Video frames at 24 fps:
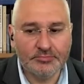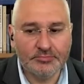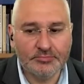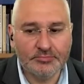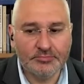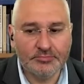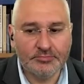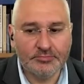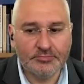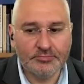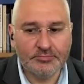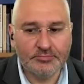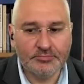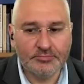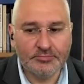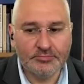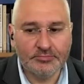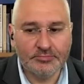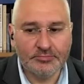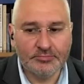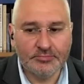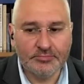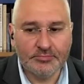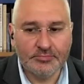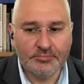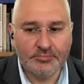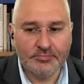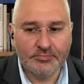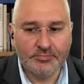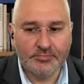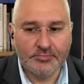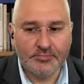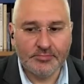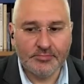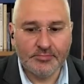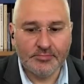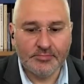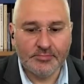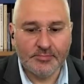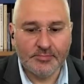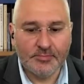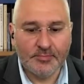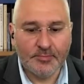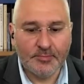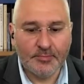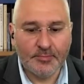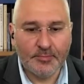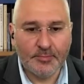
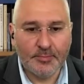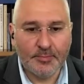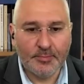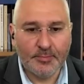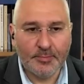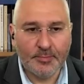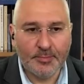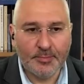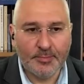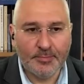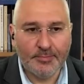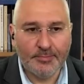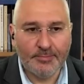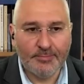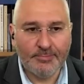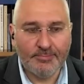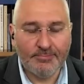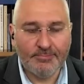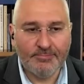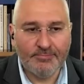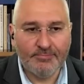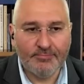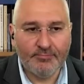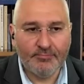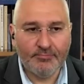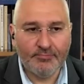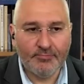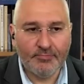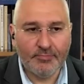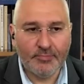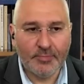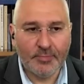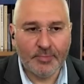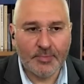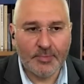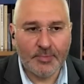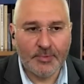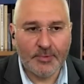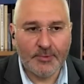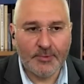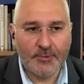This person isn't speaking.